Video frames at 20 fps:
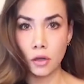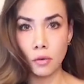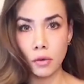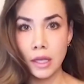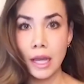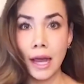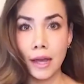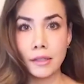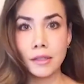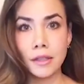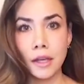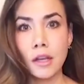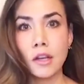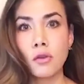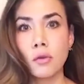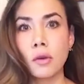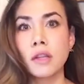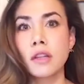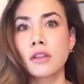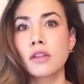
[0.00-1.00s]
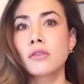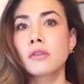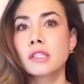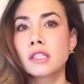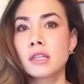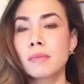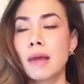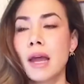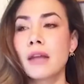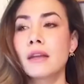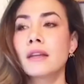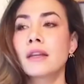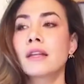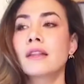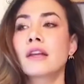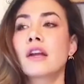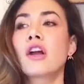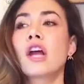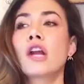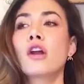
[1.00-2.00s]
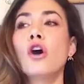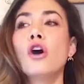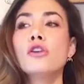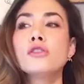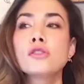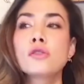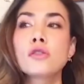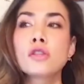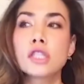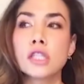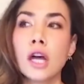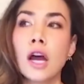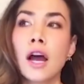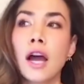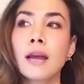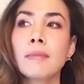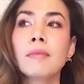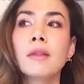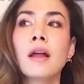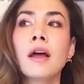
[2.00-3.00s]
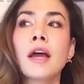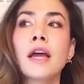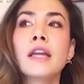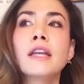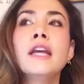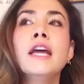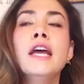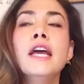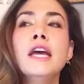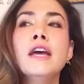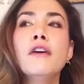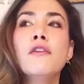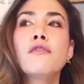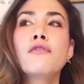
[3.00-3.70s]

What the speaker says: So yes, I agree that there is some editing there, and also the timeline